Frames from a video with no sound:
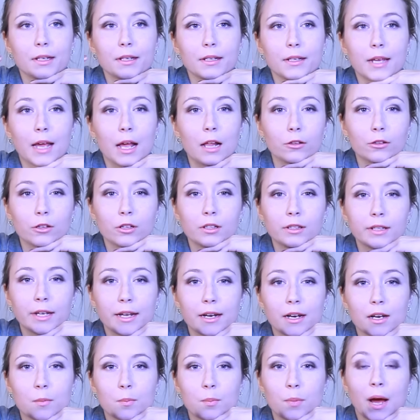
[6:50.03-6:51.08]

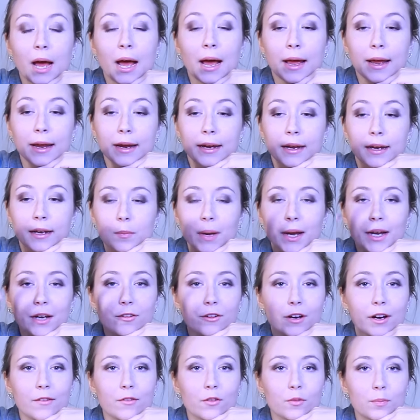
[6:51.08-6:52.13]
calculated by, my
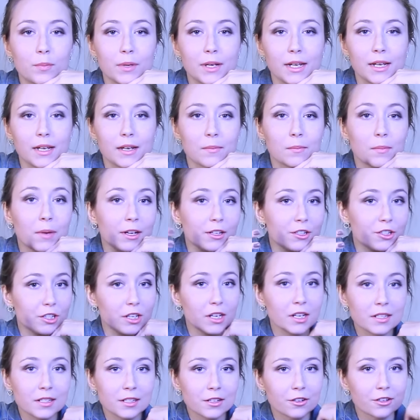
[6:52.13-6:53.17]
grade would be much
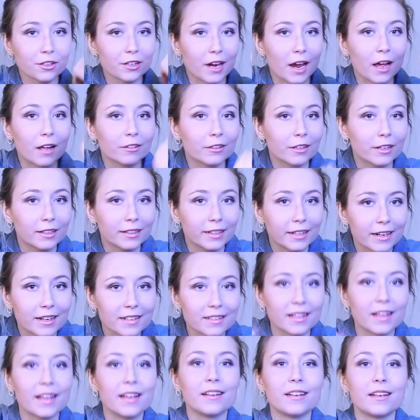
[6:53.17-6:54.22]
easier
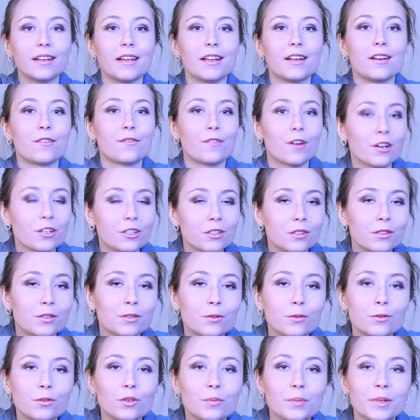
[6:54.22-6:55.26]
calculated than in a Russian
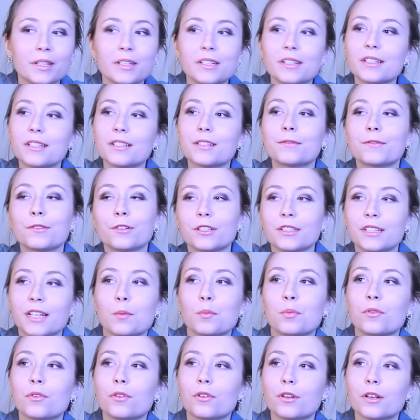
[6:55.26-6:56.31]
school, because for
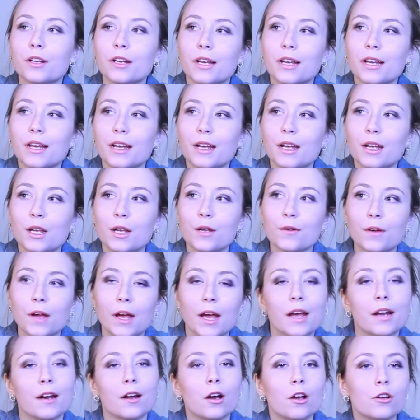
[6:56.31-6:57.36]
example, if
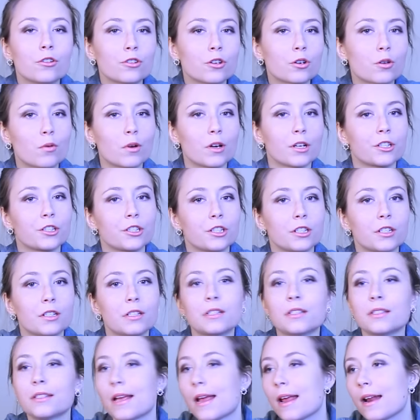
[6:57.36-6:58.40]
I had 100
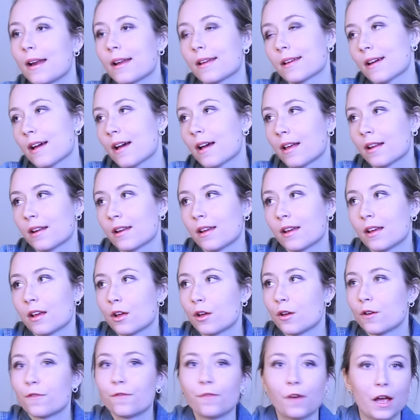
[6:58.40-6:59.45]
questions and I got
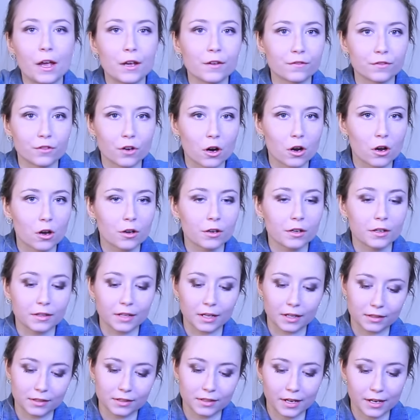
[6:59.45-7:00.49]
5 wrong,
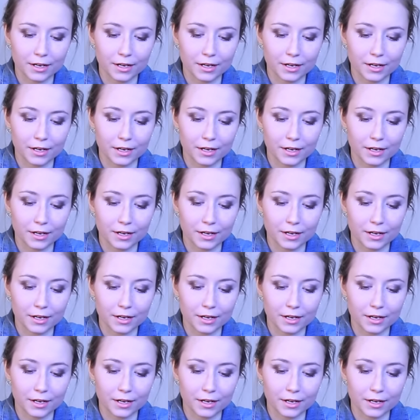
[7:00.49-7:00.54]
that's